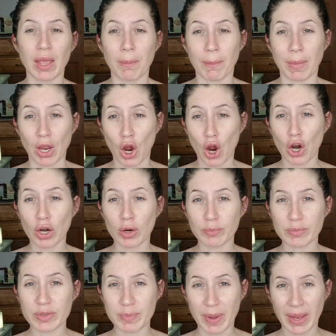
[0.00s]
my
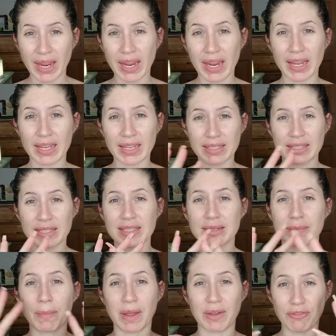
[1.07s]
arms, my hands,
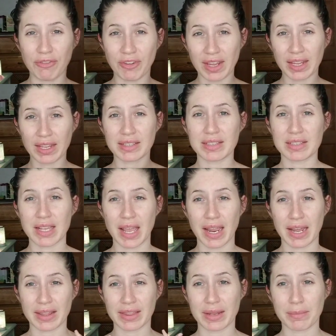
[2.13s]
my face,
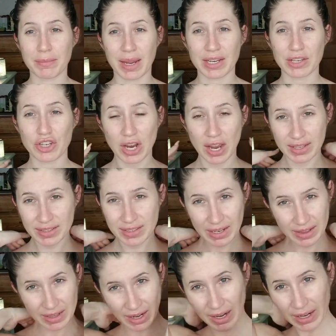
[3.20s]
and then my chest,
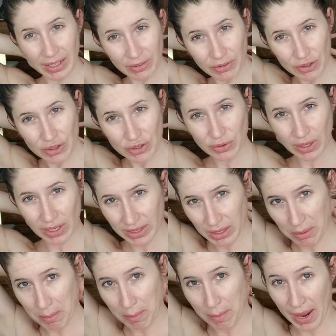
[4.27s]
and then I even do like
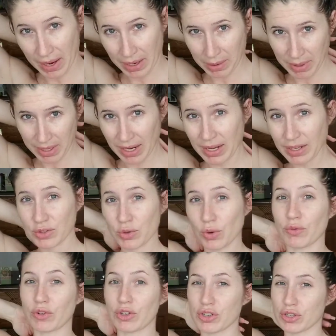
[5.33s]
the back of my neck. So
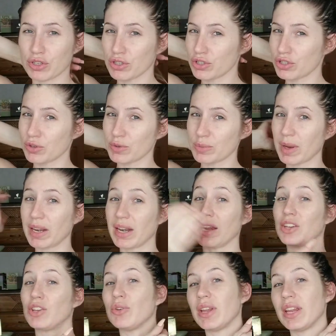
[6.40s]
if a shirt shows my neck,
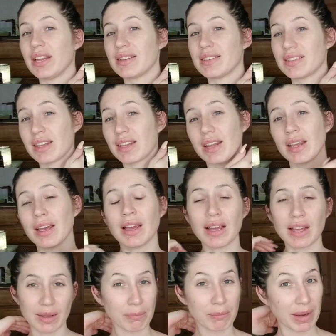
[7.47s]
you can't see
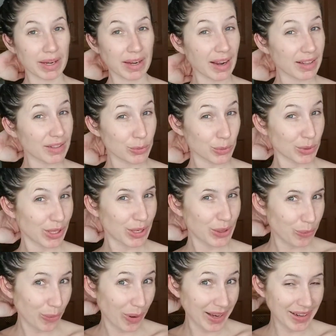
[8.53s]
my neck's really
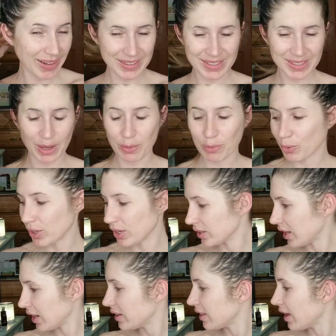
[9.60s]
white or something weird
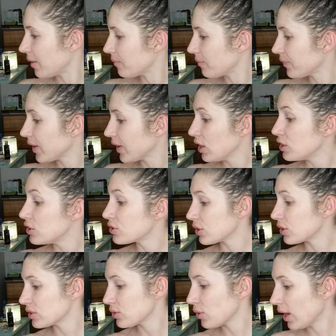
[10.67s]
like that. So
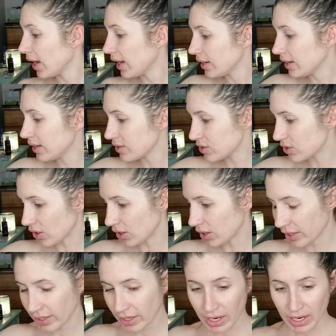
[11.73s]
let's go ahead and get
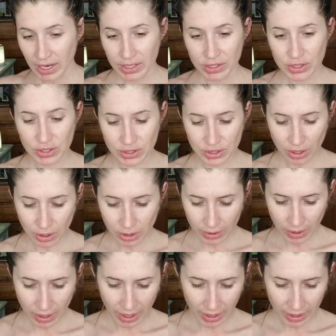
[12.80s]
started. To start,
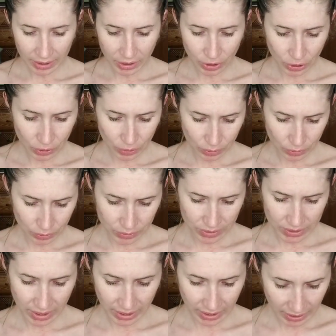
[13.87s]
I use
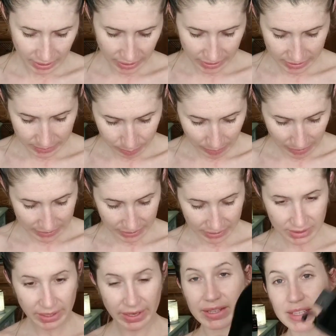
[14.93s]
a Bondi
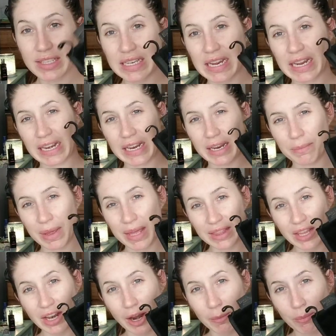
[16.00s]
Sands tanning mitt
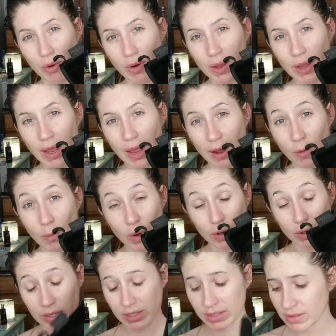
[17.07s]
that I bought at
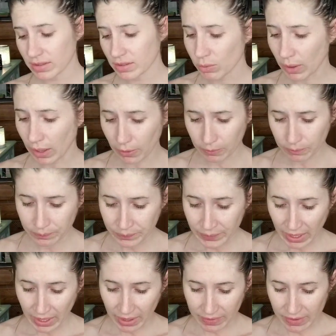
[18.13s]
Walgreens as well.
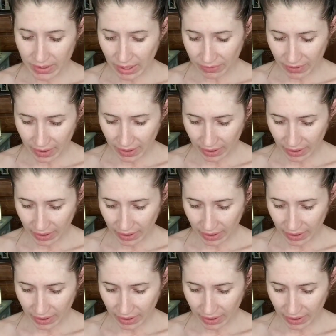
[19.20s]
And then I